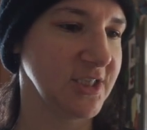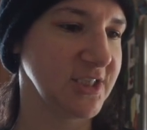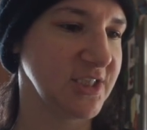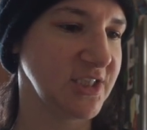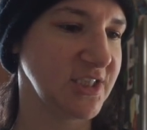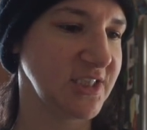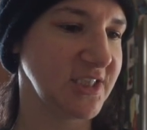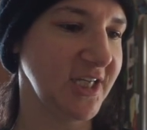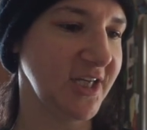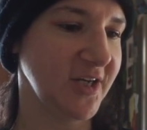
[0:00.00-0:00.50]

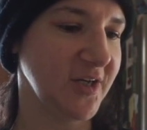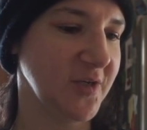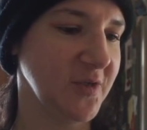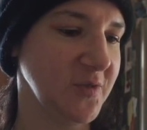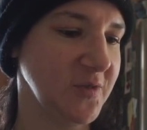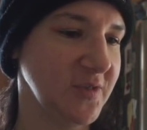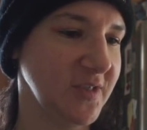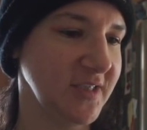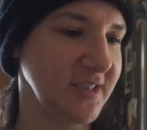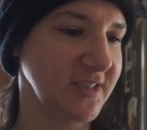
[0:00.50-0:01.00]

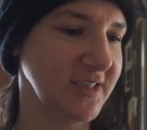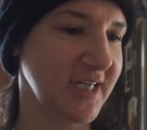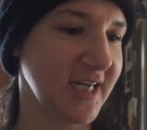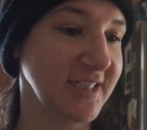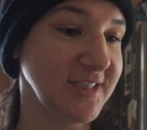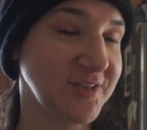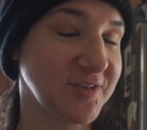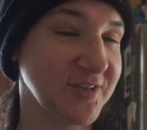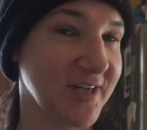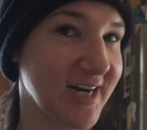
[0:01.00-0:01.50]
So, you
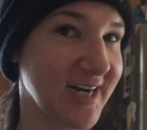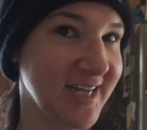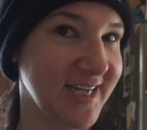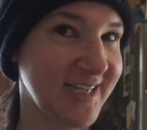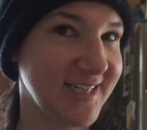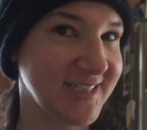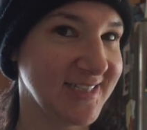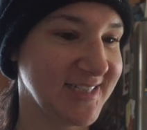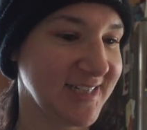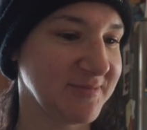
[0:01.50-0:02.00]
guys
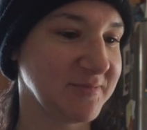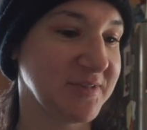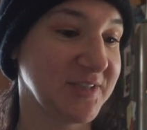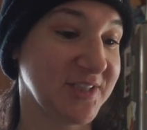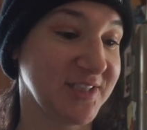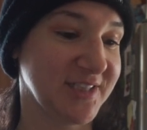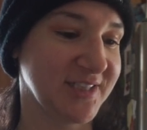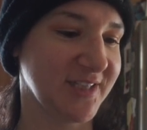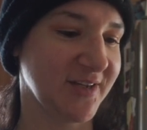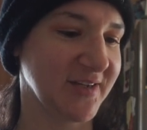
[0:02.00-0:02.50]
ready? I'm
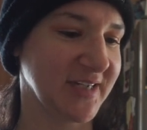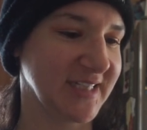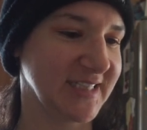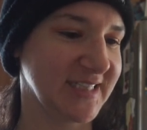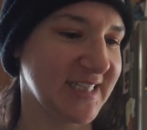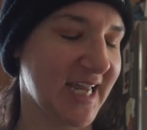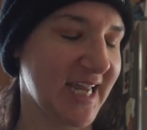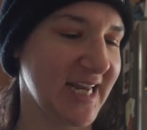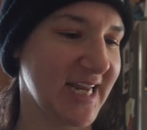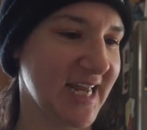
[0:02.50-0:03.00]
so
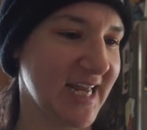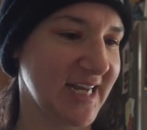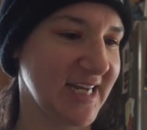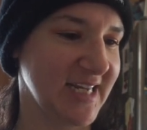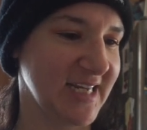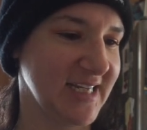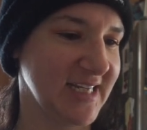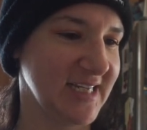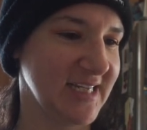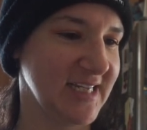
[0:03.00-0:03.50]
excited.
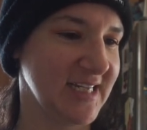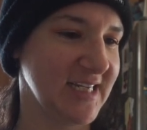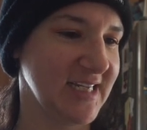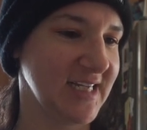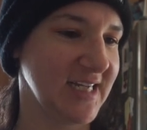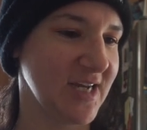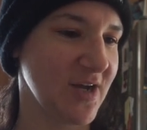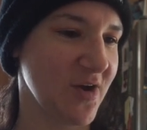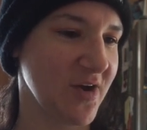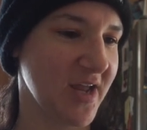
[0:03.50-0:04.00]

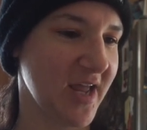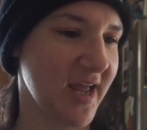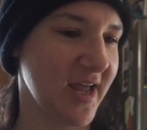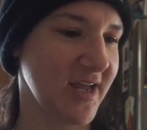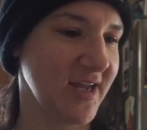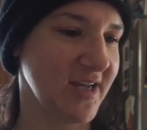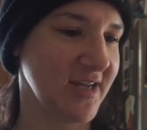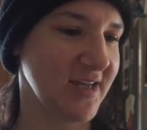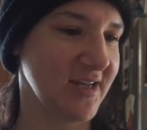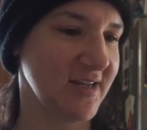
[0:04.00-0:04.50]
Okay.